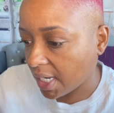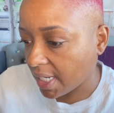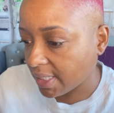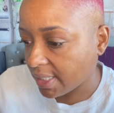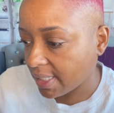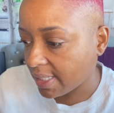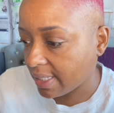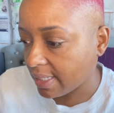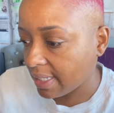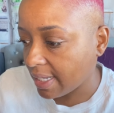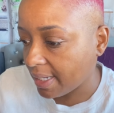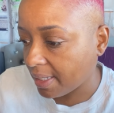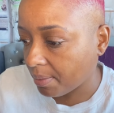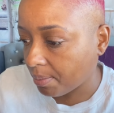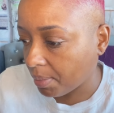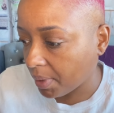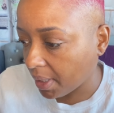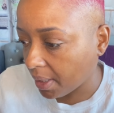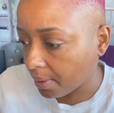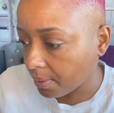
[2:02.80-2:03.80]
I just let it
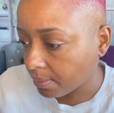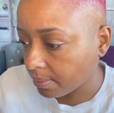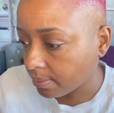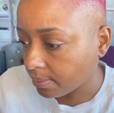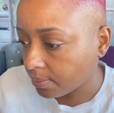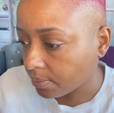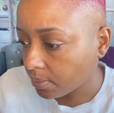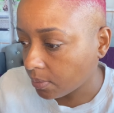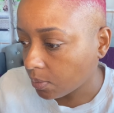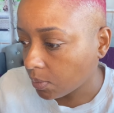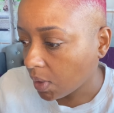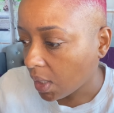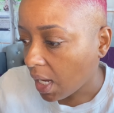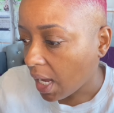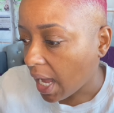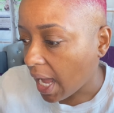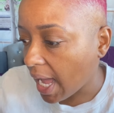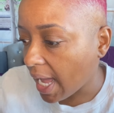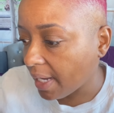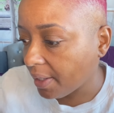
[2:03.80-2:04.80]
be?
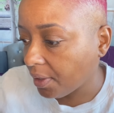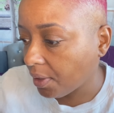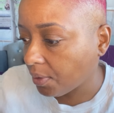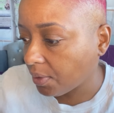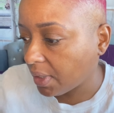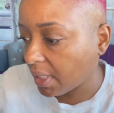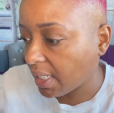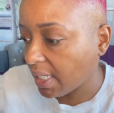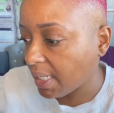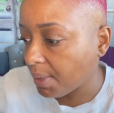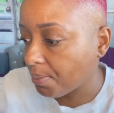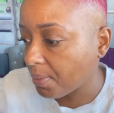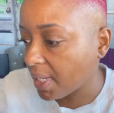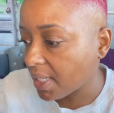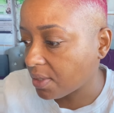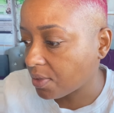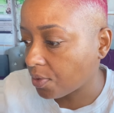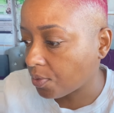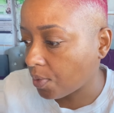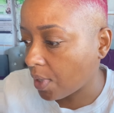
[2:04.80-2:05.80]
I know that he
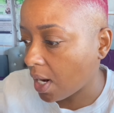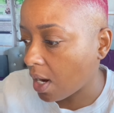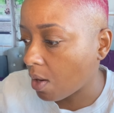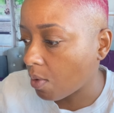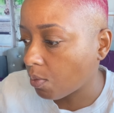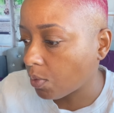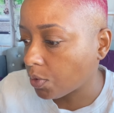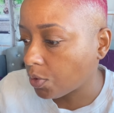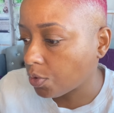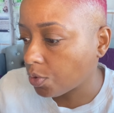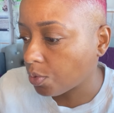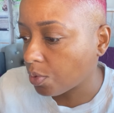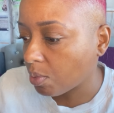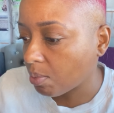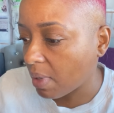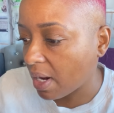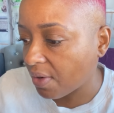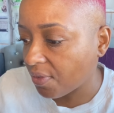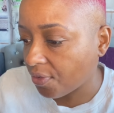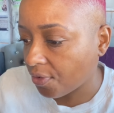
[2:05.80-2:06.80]
messed around with 2 of
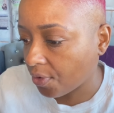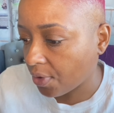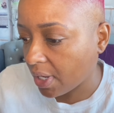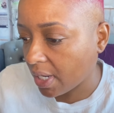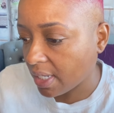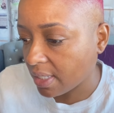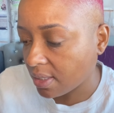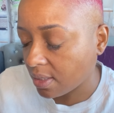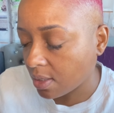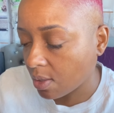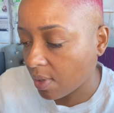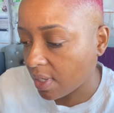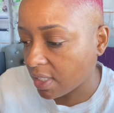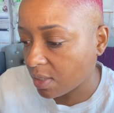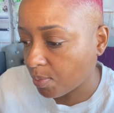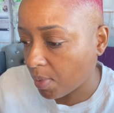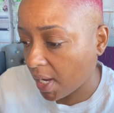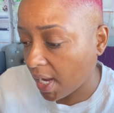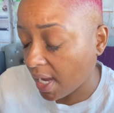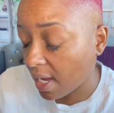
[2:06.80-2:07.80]
my friends, so as
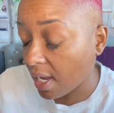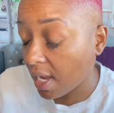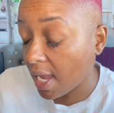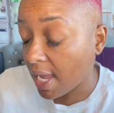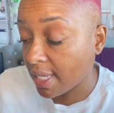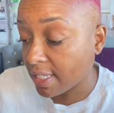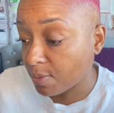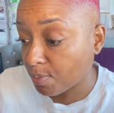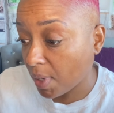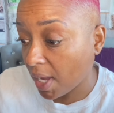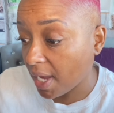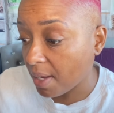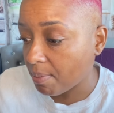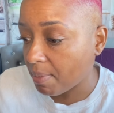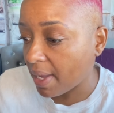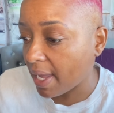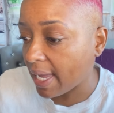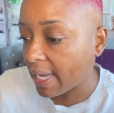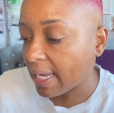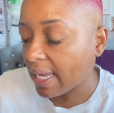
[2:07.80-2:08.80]

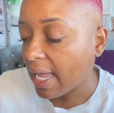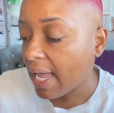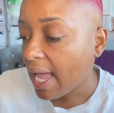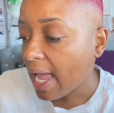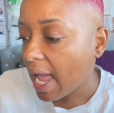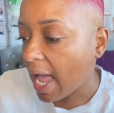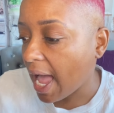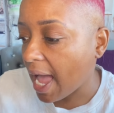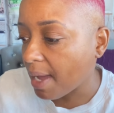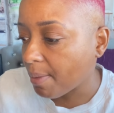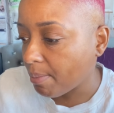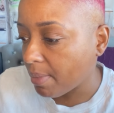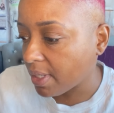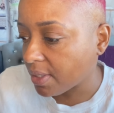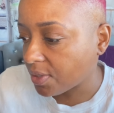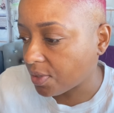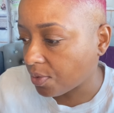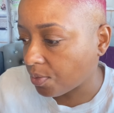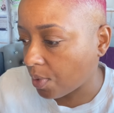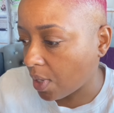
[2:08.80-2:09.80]
payback, I
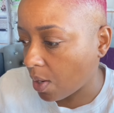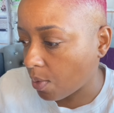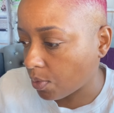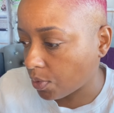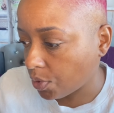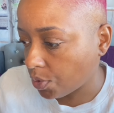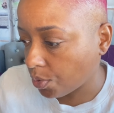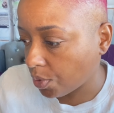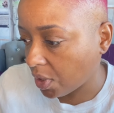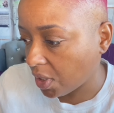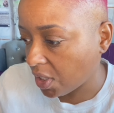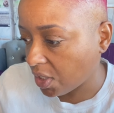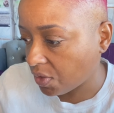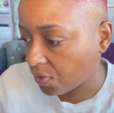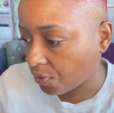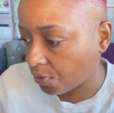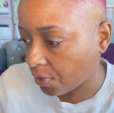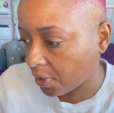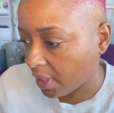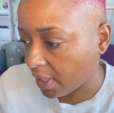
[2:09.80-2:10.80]
messed around with 2 of his
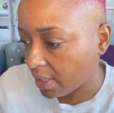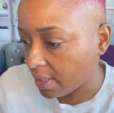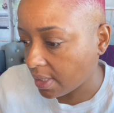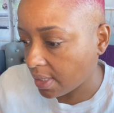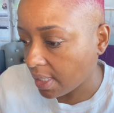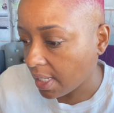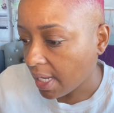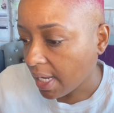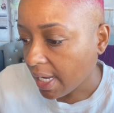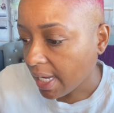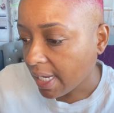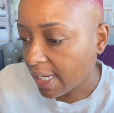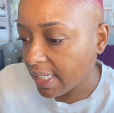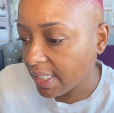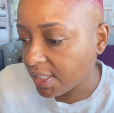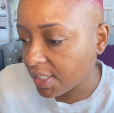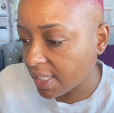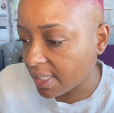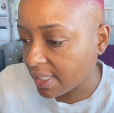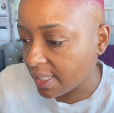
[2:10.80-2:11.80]
friends. He
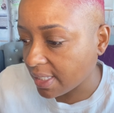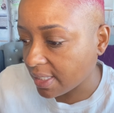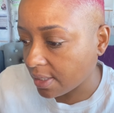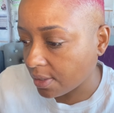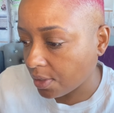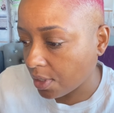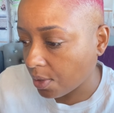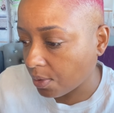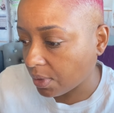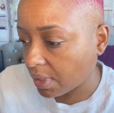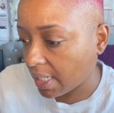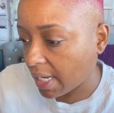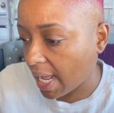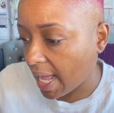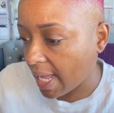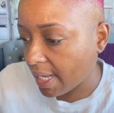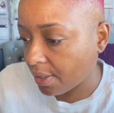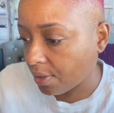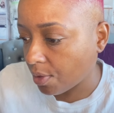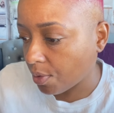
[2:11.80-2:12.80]
just doesn't know that
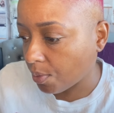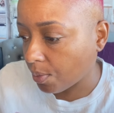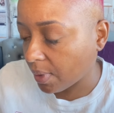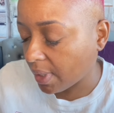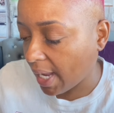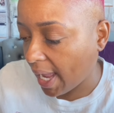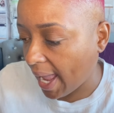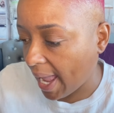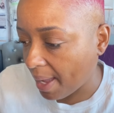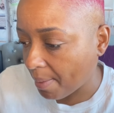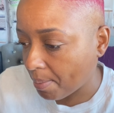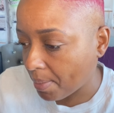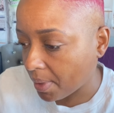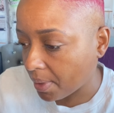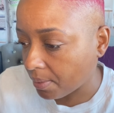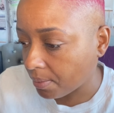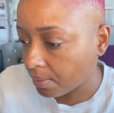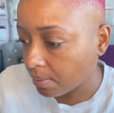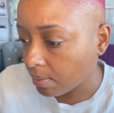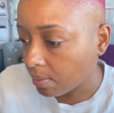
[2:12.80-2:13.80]
I know what
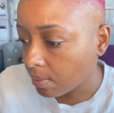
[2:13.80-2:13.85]
happened.